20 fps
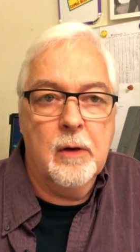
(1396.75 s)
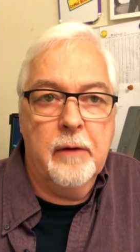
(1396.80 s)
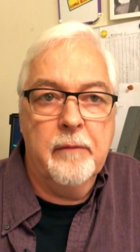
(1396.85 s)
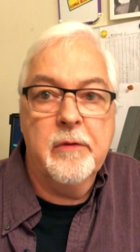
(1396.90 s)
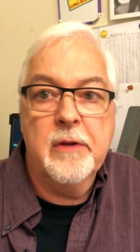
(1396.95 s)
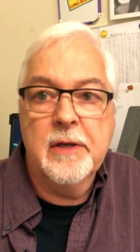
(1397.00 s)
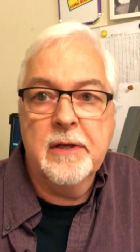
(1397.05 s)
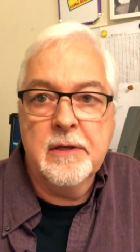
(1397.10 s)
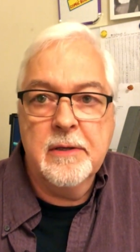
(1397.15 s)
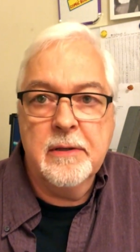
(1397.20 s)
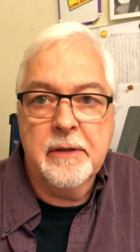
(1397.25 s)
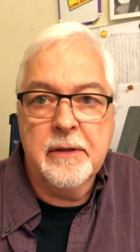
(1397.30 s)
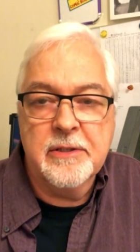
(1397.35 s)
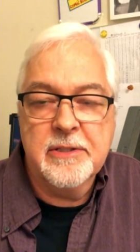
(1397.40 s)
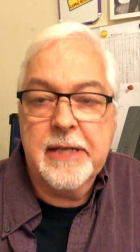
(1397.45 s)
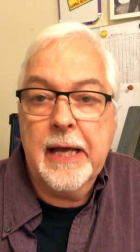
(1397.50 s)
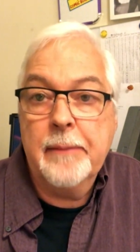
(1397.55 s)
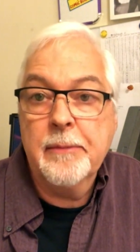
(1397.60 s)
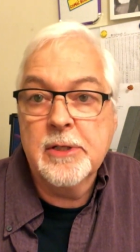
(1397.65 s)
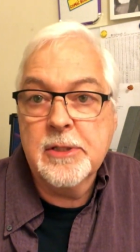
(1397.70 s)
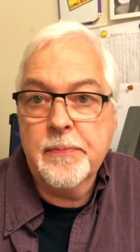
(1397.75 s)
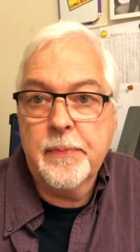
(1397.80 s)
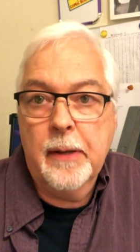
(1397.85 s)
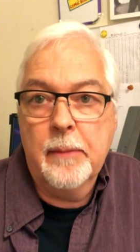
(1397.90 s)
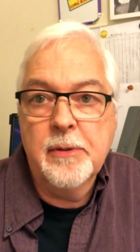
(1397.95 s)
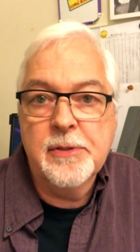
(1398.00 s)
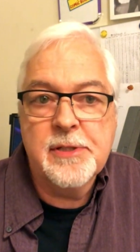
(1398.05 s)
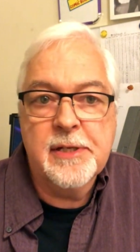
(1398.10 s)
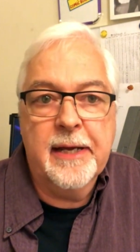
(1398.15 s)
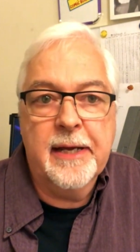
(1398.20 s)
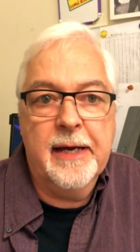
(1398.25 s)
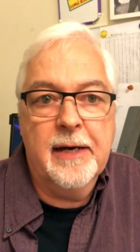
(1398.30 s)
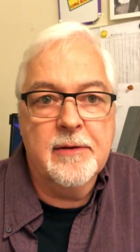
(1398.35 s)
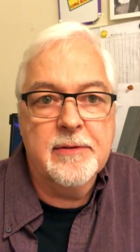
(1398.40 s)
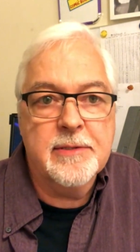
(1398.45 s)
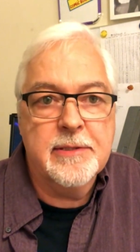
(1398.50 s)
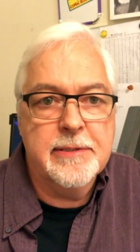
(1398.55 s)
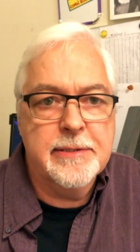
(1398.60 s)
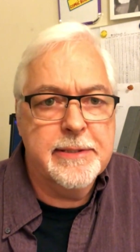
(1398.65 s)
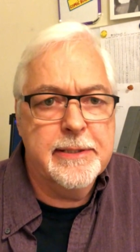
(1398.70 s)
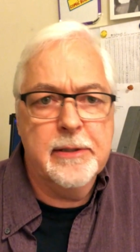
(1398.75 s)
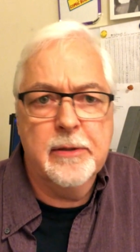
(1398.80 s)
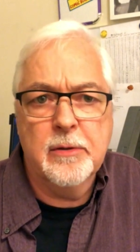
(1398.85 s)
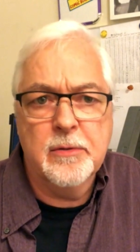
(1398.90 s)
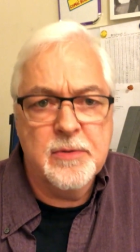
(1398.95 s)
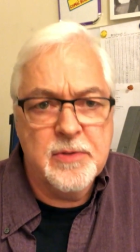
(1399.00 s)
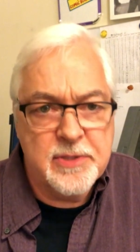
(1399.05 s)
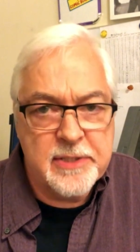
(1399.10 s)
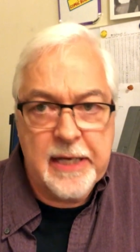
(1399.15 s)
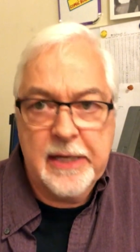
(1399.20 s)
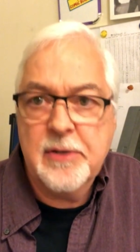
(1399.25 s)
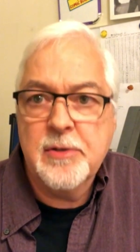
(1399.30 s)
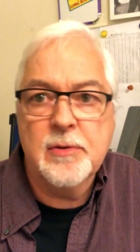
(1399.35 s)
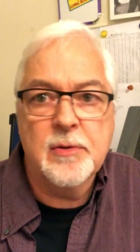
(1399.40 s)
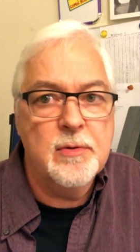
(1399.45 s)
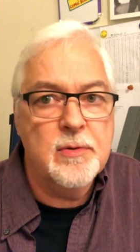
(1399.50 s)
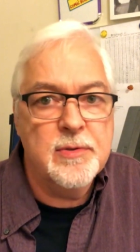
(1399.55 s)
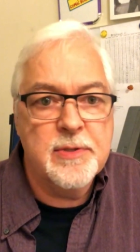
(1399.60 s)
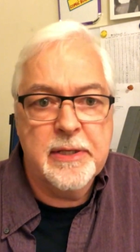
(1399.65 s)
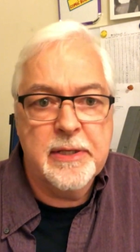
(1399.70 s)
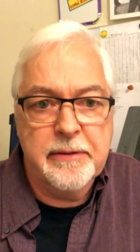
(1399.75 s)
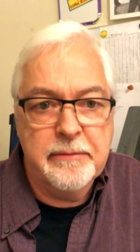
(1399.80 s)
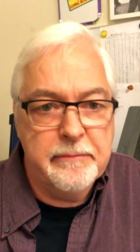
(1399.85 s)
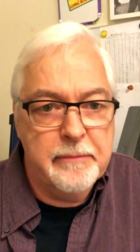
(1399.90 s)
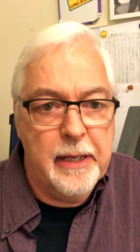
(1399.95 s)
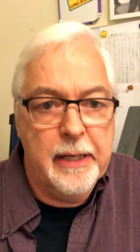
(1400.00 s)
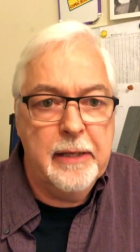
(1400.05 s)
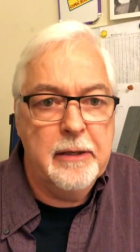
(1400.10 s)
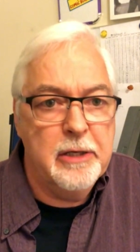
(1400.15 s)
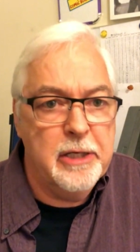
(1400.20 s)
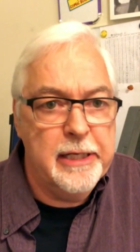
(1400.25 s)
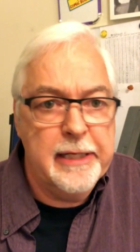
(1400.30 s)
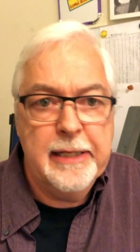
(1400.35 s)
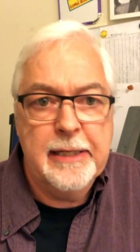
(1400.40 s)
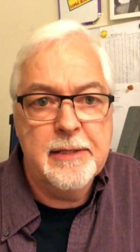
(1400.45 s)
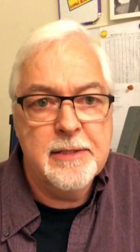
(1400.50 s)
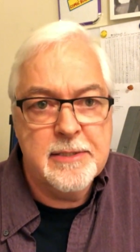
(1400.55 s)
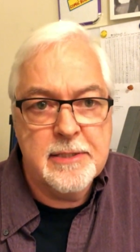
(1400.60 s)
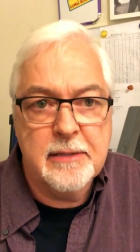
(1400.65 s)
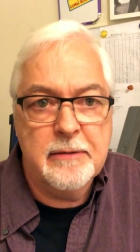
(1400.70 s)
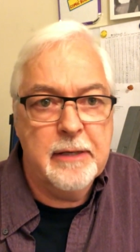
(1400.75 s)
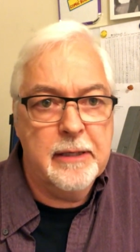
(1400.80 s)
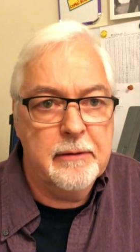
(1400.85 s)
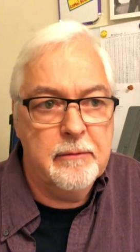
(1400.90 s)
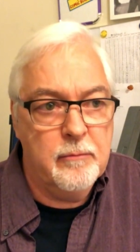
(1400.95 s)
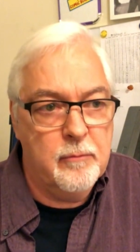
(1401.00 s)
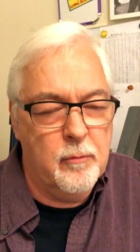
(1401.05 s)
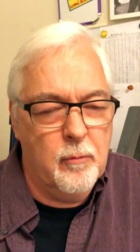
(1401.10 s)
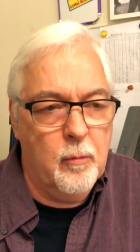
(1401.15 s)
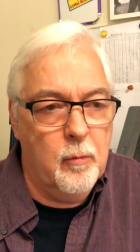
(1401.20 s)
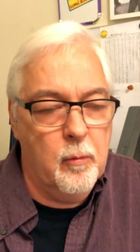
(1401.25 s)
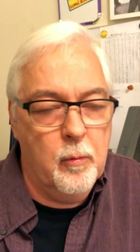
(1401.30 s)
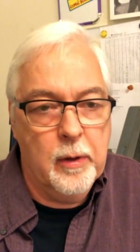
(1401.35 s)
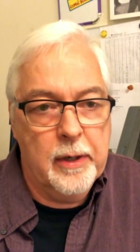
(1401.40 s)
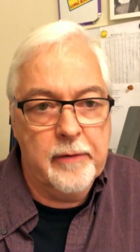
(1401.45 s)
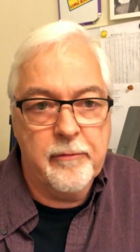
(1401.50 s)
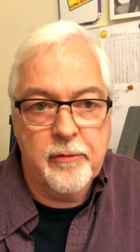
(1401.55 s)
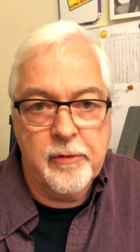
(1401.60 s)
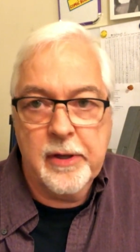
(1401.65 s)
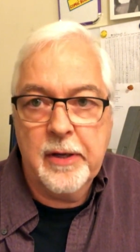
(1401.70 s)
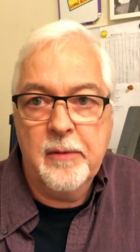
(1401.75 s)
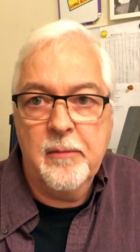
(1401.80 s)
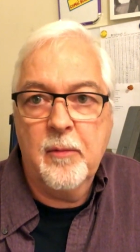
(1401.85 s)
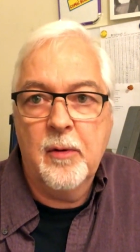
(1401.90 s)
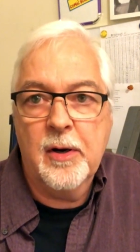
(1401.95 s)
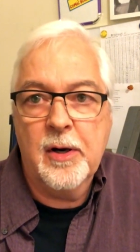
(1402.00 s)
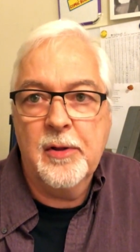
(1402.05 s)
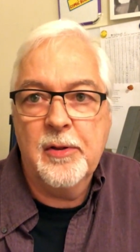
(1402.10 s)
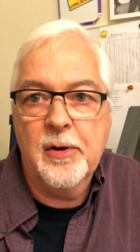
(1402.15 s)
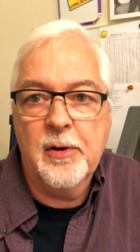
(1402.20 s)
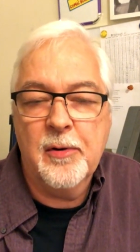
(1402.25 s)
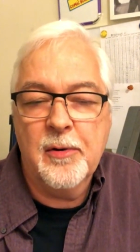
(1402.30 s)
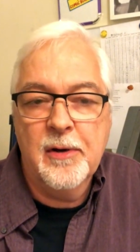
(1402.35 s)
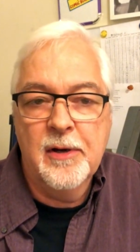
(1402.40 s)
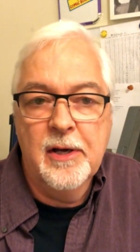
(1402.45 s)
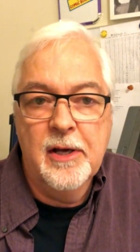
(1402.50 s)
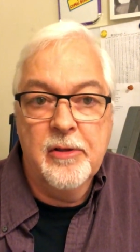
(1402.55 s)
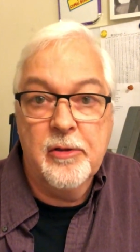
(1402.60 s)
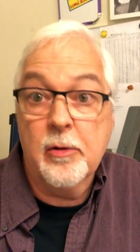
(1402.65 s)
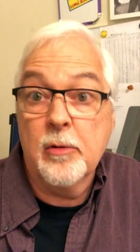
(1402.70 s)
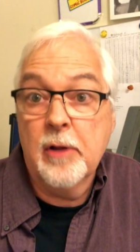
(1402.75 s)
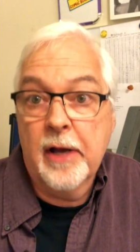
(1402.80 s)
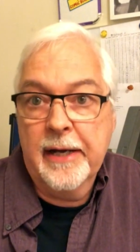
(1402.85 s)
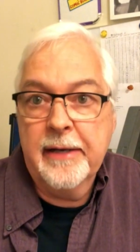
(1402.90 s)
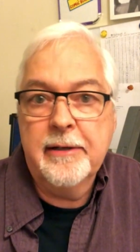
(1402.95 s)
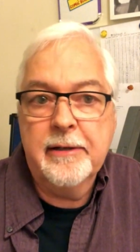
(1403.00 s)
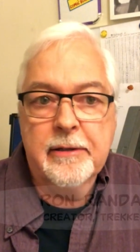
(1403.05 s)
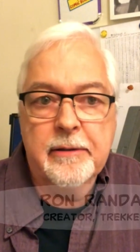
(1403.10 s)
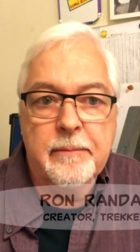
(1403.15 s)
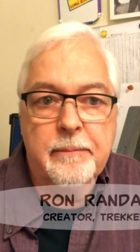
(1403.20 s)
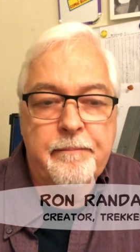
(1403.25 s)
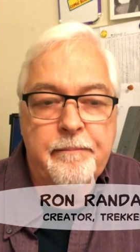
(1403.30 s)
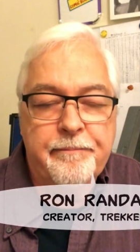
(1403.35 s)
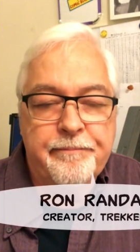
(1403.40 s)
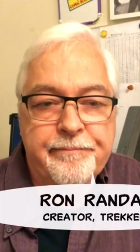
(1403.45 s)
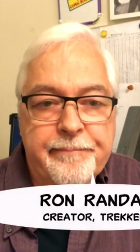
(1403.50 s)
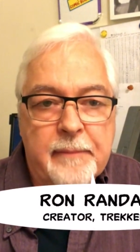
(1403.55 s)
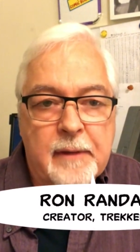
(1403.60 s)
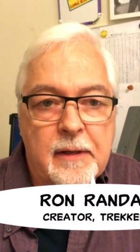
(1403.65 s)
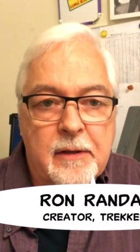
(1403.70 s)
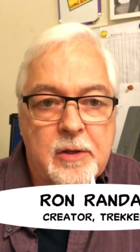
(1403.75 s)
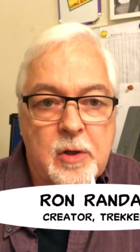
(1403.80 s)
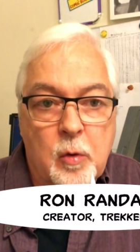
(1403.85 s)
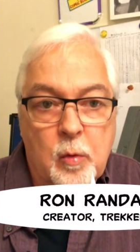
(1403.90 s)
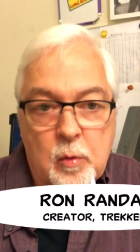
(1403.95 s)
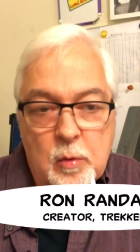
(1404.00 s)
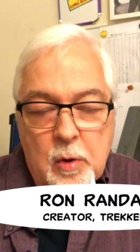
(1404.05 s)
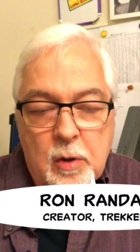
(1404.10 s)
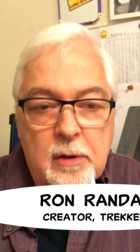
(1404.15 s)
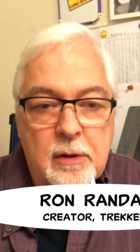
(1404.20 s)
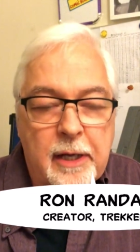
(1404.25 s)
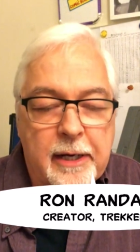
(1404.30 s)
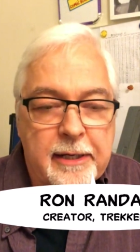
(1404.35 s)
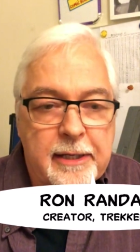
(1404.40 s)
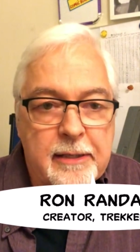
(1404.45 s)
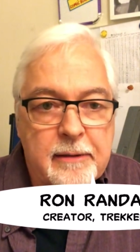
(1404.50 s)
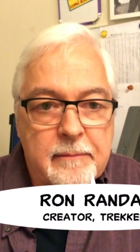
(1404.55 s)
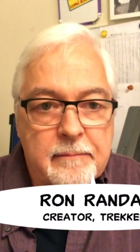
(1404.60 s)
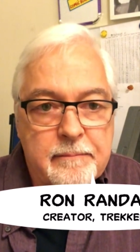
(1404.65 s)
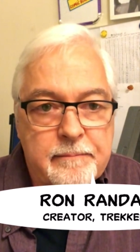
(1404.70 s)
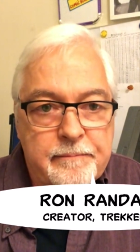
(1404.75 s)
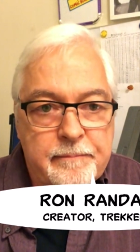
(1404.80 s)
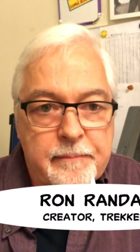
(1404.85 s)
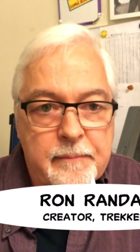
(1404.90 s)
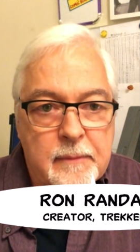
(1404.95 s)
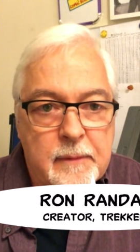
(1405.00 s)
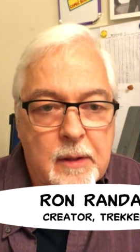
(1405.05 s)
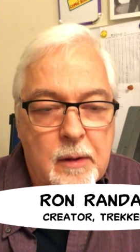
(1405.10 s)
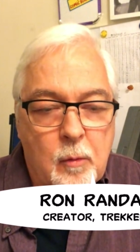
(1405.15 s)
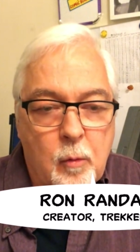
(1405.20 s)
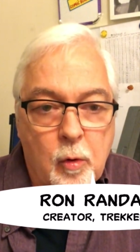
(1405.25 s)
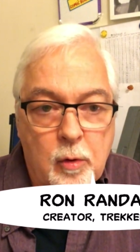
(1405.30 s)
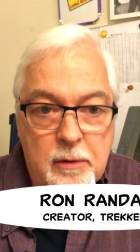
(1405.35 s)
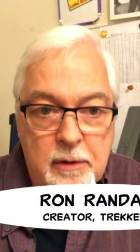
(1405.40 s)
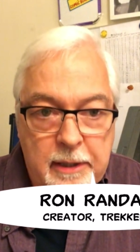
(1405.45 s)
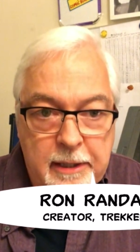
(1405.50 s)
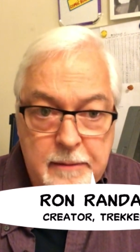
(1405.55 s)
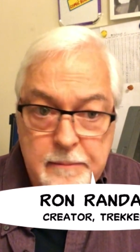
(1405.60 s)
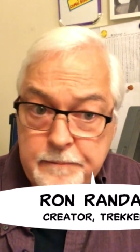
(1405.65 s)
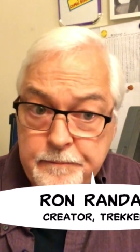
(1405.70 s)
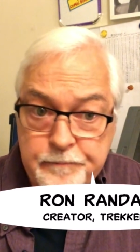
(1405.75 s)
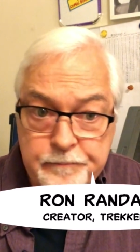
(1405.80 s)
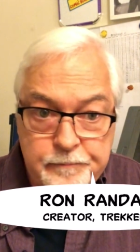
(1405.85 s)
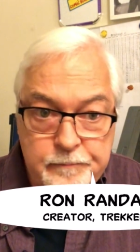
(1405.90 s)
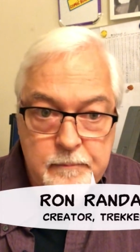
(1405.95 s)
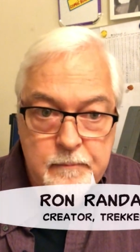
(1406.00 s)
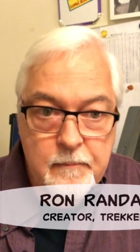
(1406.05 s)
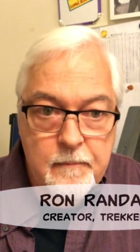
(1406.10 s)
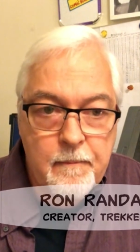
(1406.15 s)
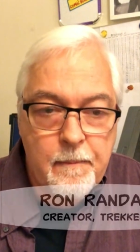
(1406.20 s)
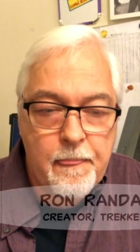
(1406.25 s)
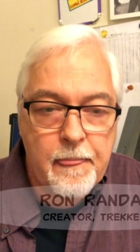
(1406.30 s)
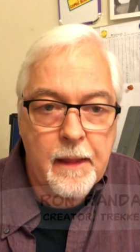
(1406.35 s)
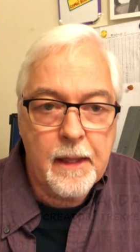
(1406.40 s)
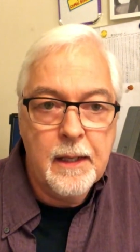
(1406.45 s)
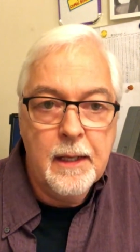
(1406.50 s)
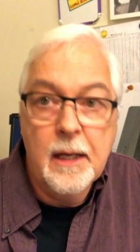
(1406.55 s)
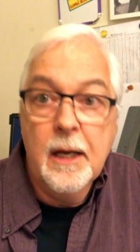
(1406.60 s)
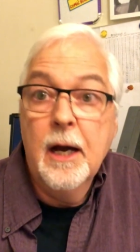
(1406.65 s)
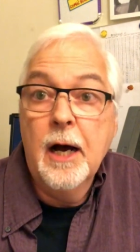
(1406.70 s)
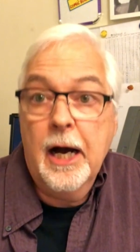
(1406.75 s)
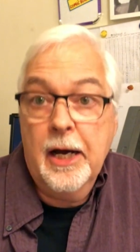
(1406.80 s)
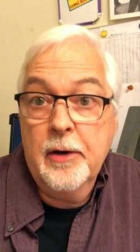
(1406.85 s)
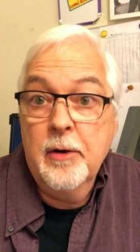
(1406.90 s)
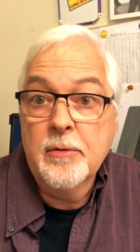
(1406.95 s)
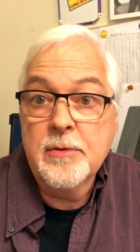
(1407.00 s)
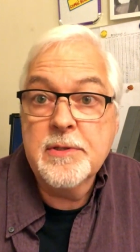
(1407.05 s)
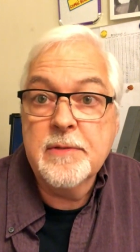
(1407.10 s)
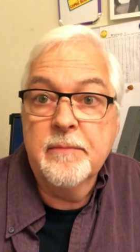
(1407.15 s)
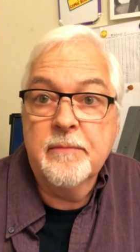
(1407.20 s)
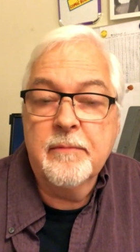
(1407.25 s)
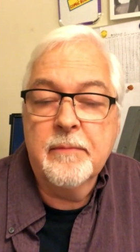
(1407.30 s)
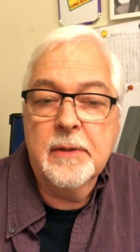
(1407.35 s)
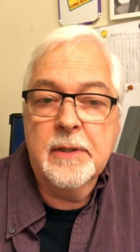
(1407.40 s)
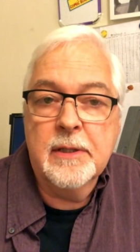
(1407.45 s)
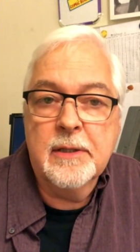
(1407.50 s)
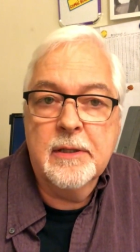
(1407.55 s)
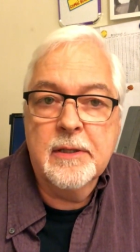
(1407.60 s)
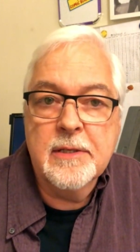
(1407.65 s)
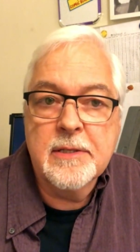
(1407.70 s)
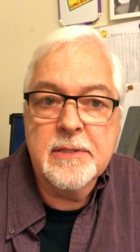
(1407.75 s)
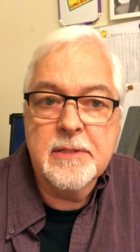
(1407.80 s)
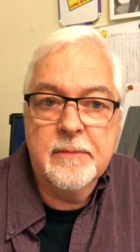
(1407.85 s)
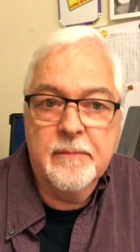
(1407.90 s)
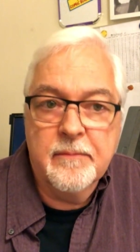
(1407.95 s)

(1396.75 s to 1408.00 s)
of the established publishing houses, schedules and needs and whatever they wanted their line to look like and work like. I know some